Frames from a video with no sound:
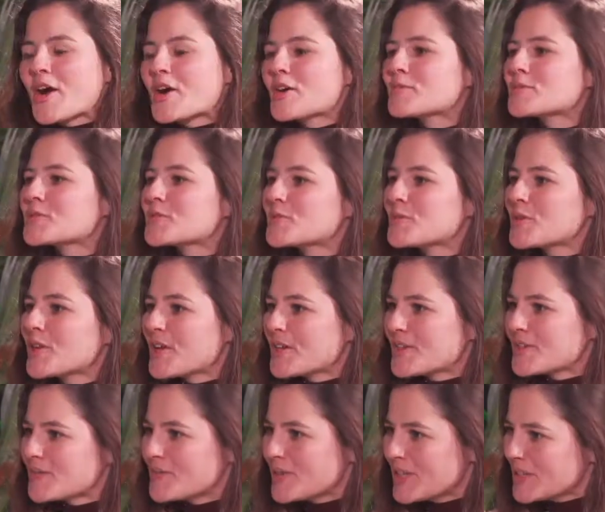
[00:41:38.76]
hope to
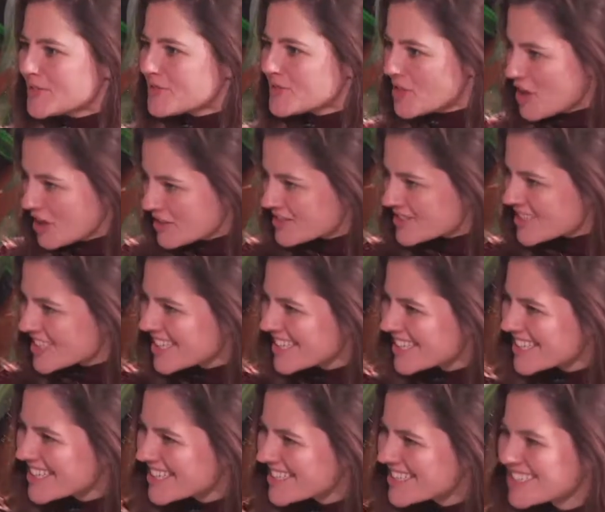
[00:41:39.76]
believe not.
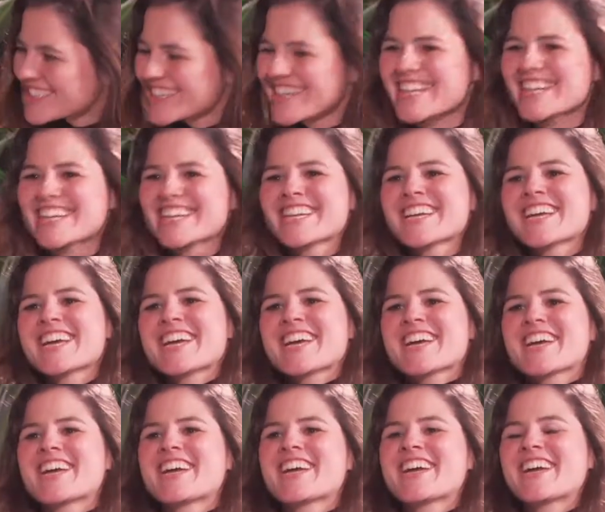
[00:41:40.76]

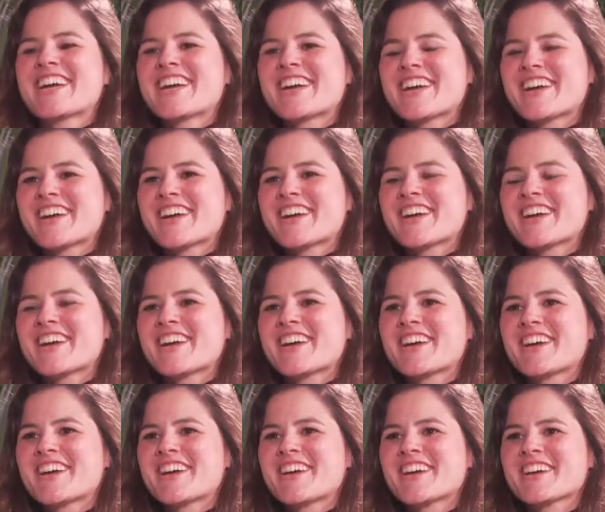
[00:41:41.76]

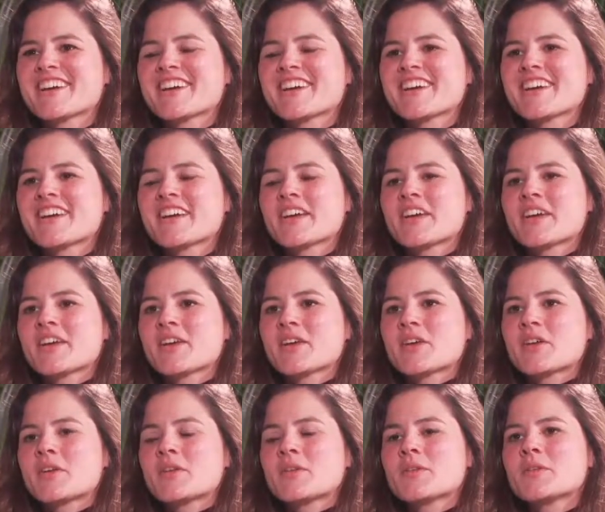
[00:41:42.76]
No,
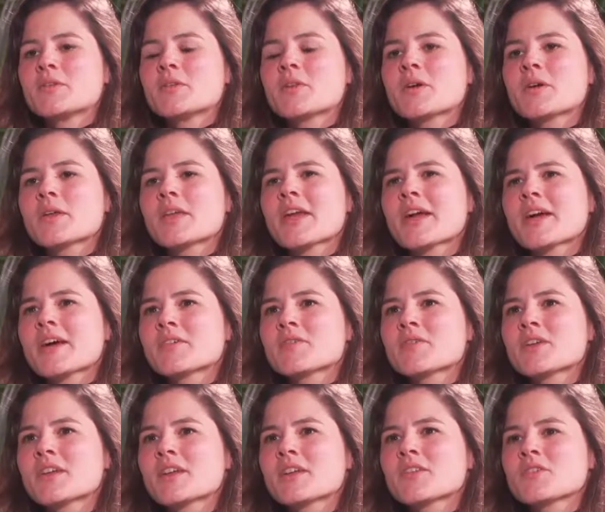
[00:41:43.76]
yeah, I
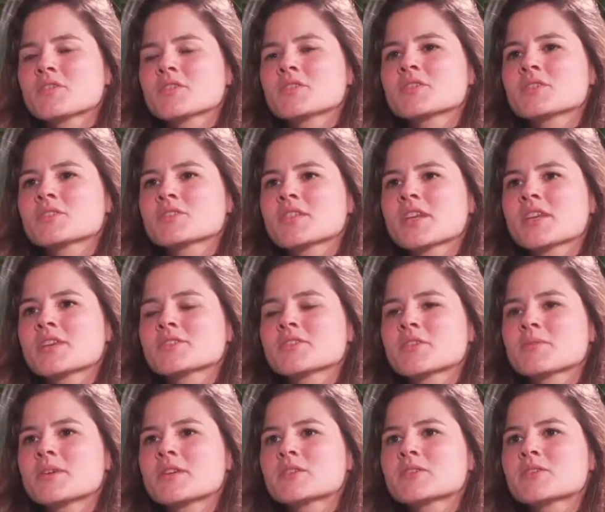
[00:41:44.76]
think you're saying
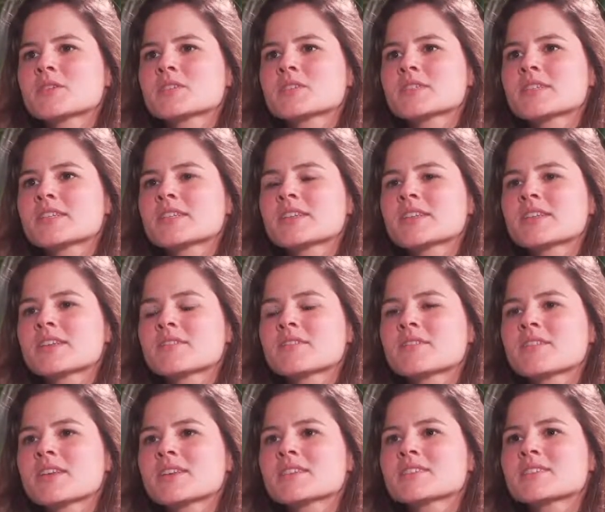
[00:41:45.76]
some interesting
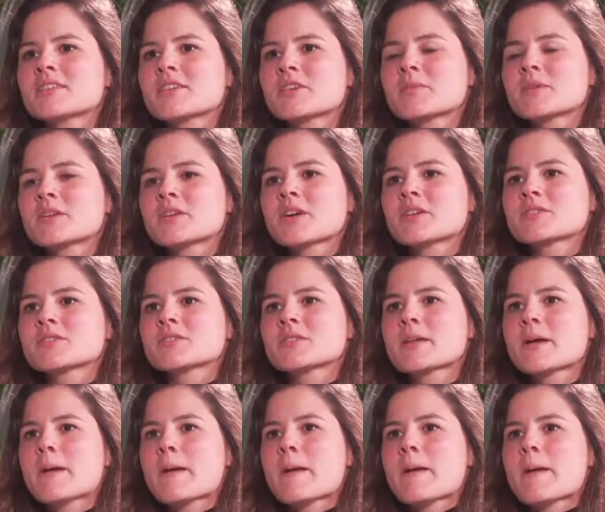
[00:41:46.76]
things here, because
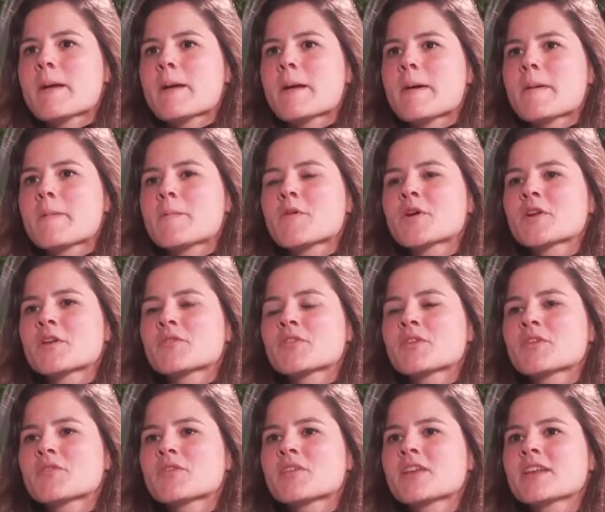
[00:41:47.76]
one of
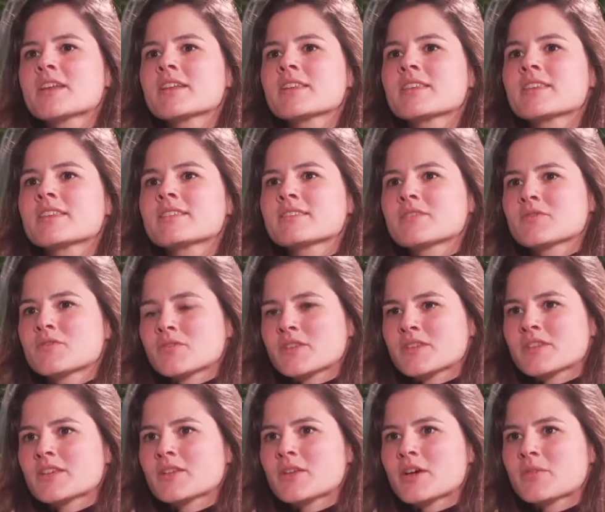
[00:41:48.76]
the things
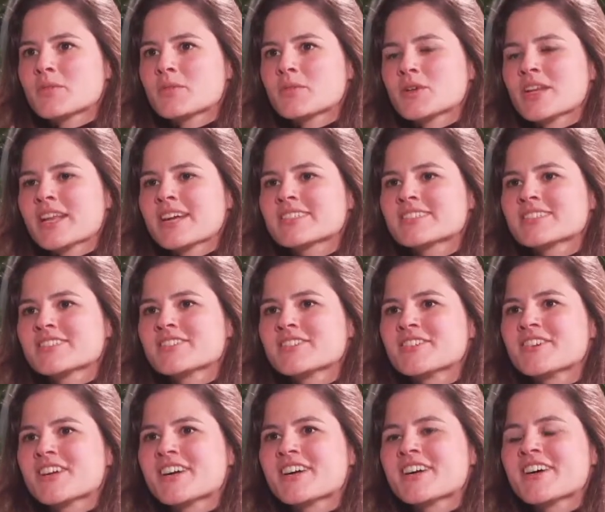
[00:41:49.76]
that I would like
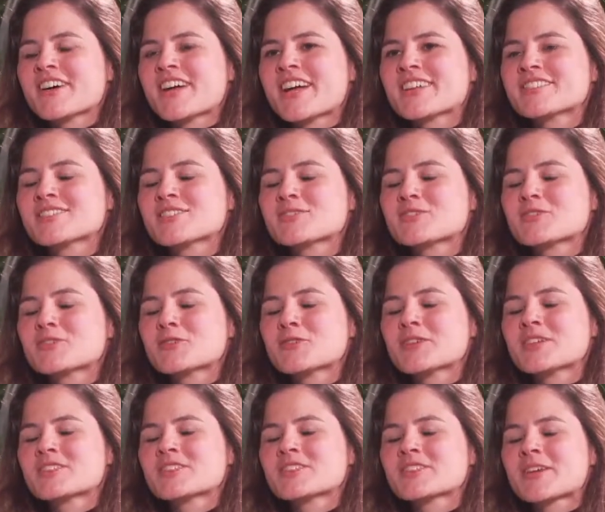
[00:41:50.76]
to answer to
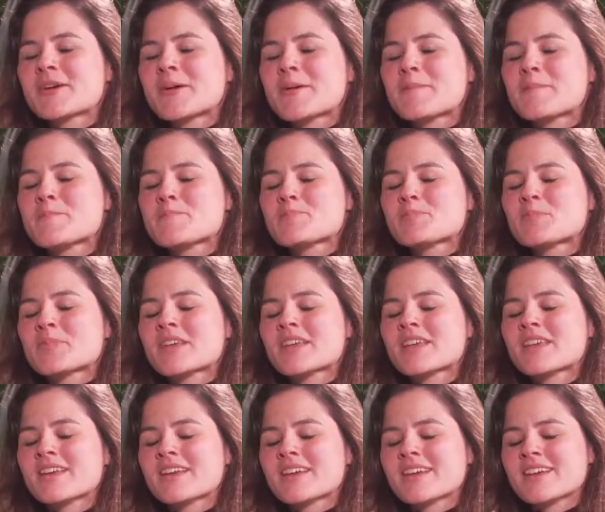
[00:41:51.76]
is
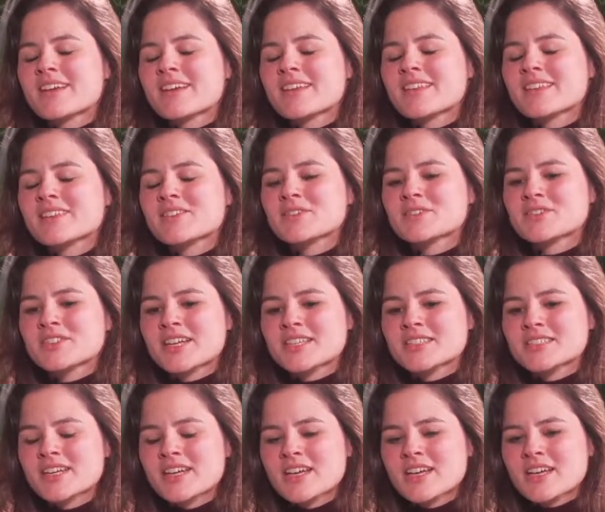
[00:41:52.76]
that you
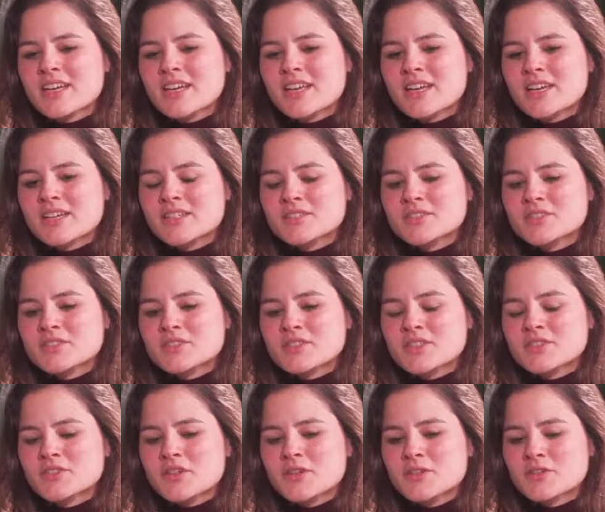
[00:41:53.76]
said, yeah, it's
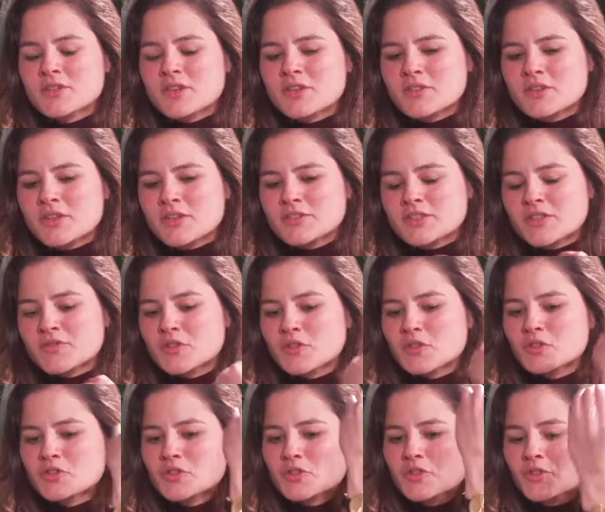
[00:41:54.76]
so
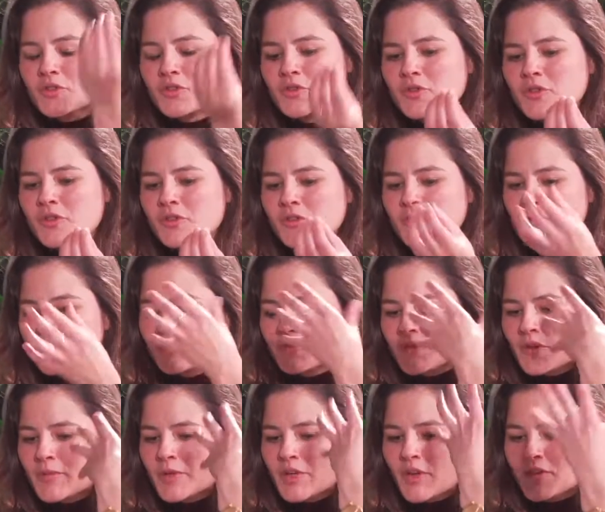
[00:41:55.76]
difficult to
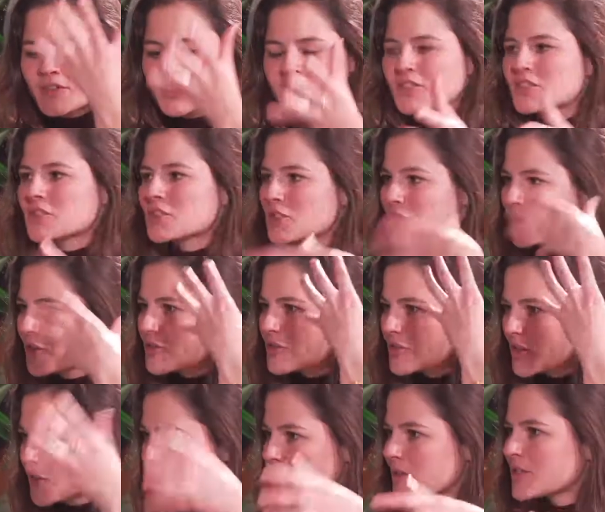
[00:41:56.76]
with all these
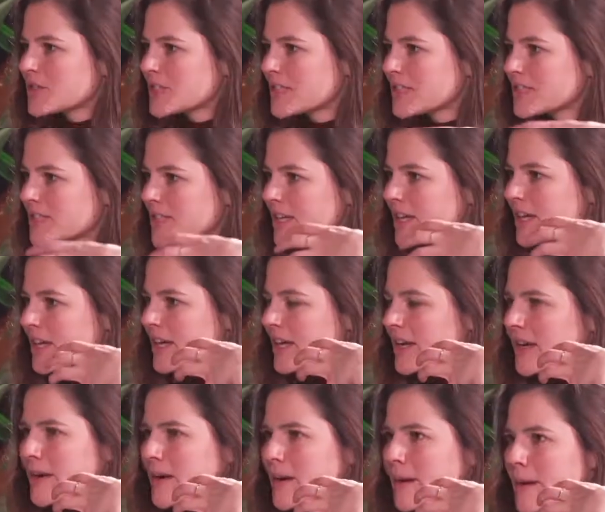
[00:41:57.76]
insecurities
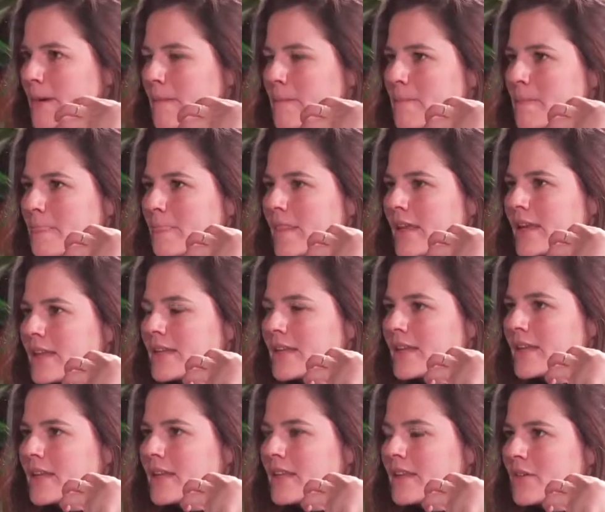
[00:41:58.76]

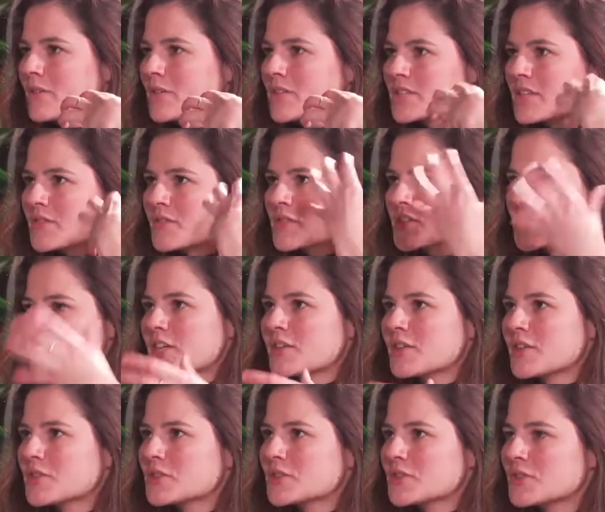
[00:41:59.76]
and all these different
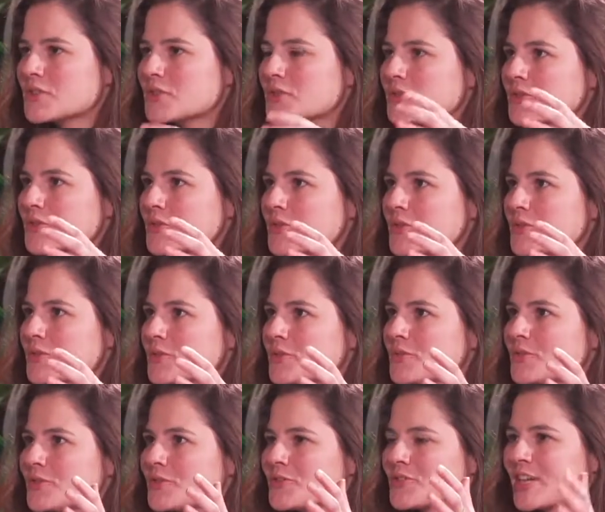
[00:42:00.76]
scenarios to
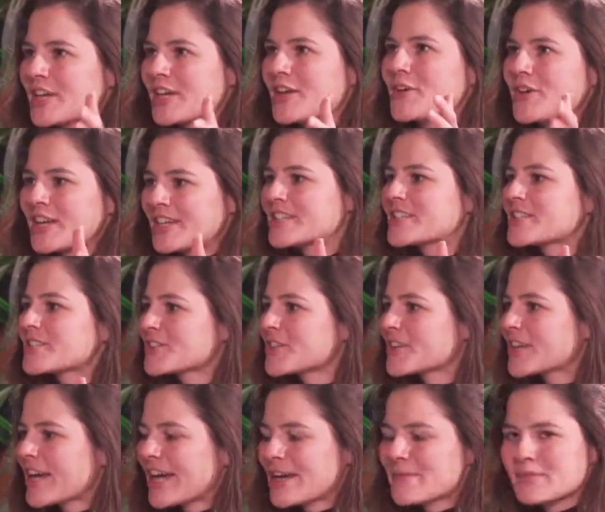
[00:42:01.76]
say, okay, this is
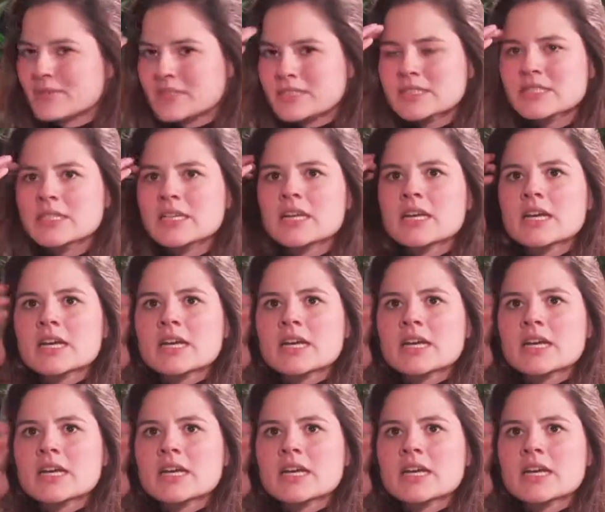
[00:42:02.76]
going to happen.